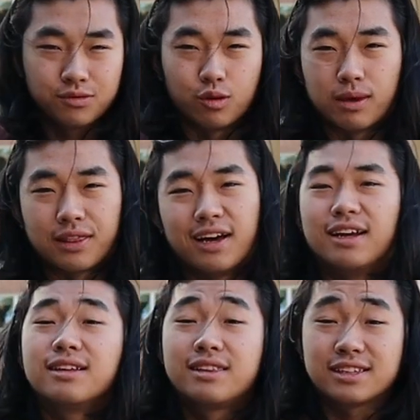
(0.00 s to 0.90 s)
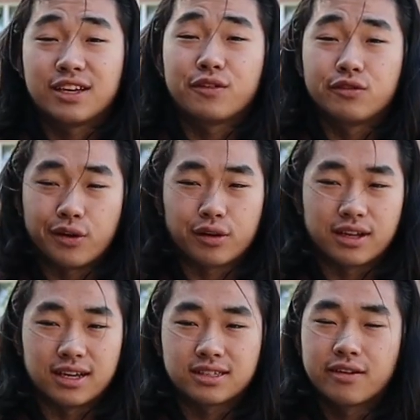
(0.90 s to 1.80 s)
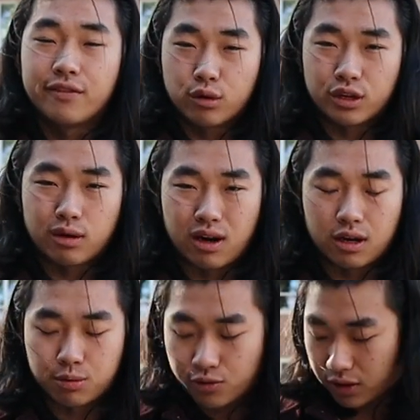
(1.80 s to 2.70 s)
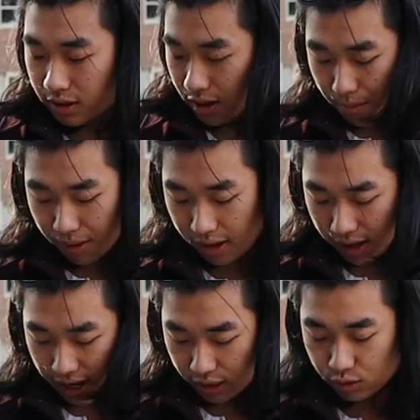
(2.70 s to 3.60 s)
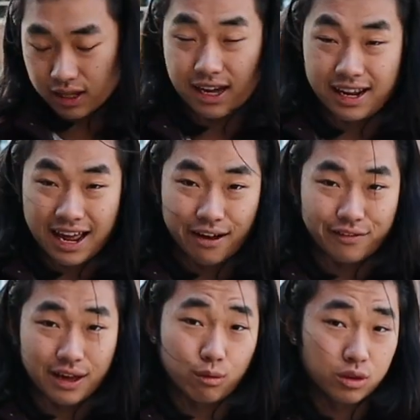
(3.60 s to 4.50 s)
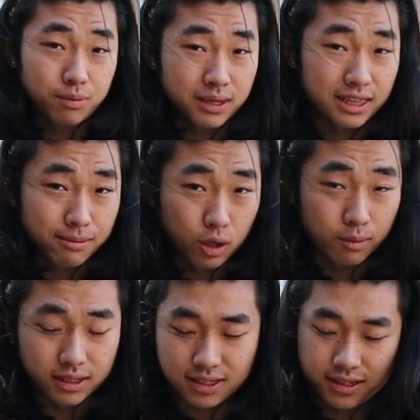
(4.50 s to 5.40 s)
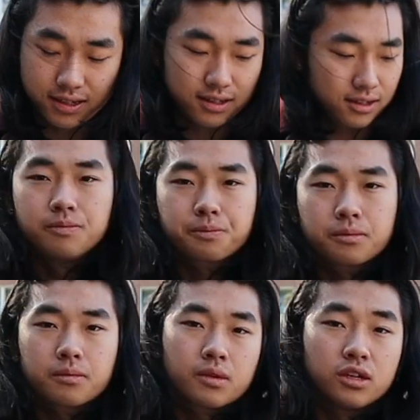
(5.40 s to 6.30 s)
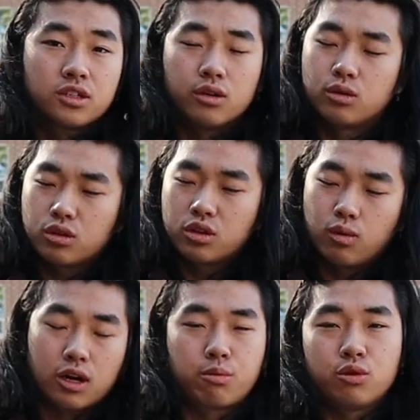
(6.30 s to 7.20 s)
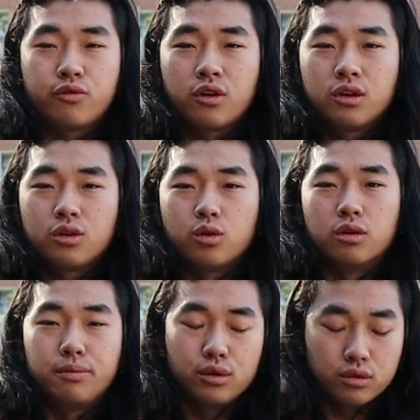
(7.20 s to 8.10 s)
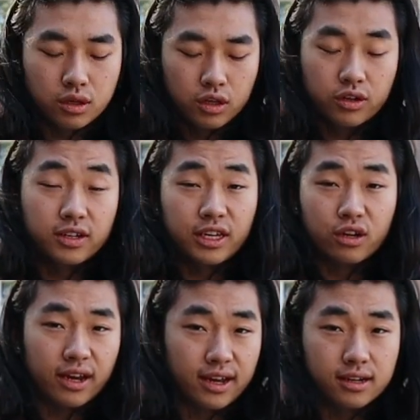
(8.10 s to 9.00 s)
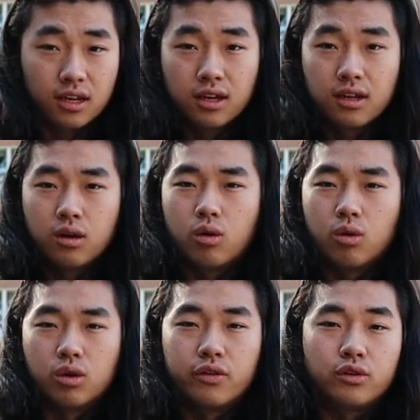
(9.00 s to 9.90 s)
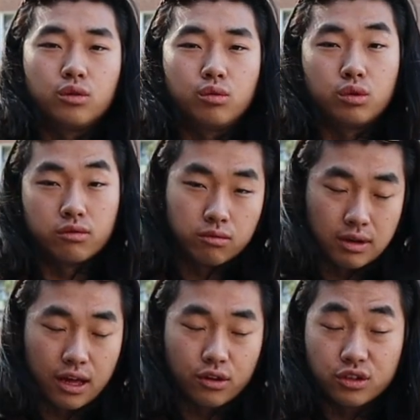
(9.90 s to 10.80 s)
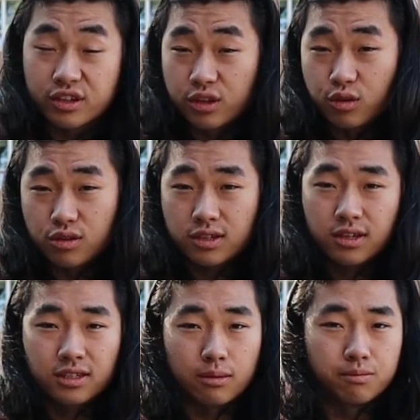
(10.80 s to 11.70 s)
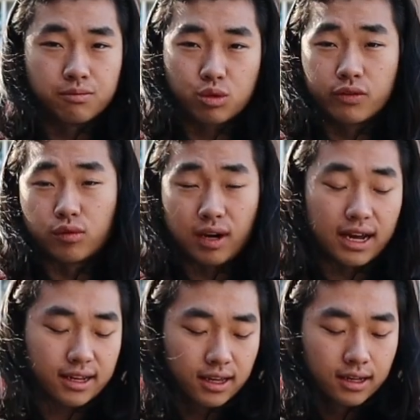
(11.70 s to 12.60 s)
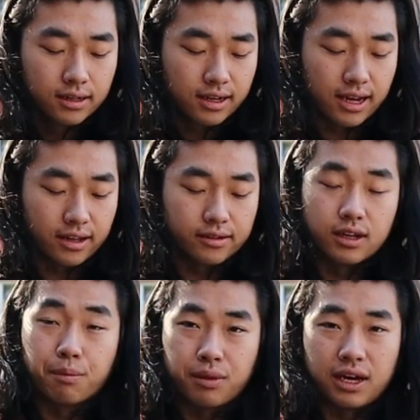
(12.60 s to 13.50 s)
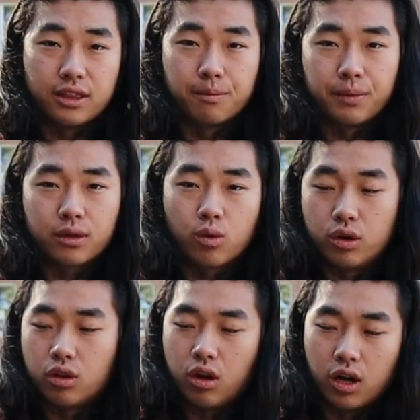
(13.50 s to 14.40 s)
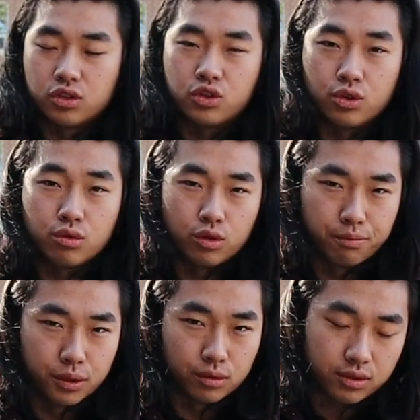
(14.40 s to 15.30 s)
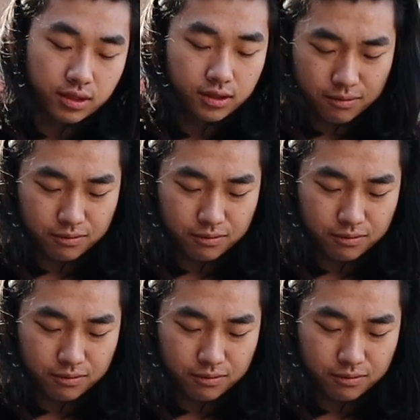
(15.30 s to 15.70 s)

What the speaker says: Don't mind that. That stuff is very nice, very good at waterproofing, but I do not have that with me at the moment. So in order to waterproof your boot, you're going to take your hand, or if you would rather, you can use some sort of a rag and apply the mink oil onto your boot.